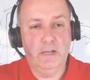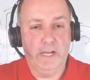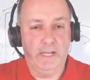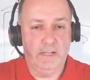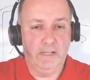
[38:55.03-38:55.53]

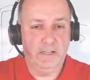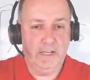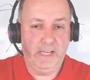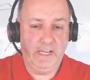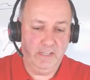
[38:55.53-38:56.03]

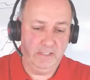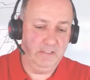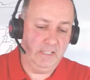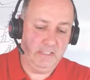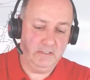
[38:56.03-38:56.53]

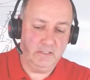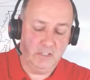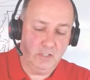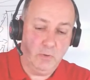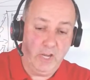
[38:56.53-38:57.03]
and it
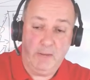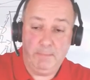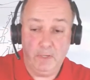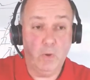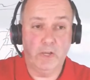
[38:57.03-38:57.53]
can quite
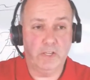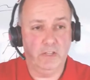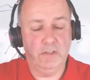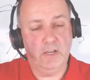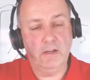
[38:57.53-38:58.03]
happily work
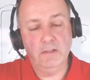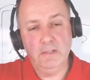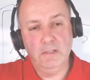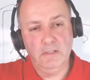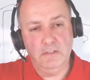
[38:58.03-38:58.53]
in that.
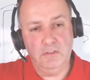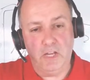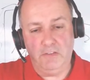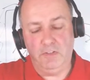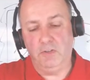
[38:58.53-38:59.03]

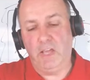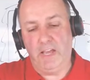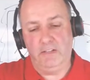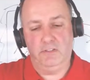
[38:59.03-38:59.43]
Then if you get,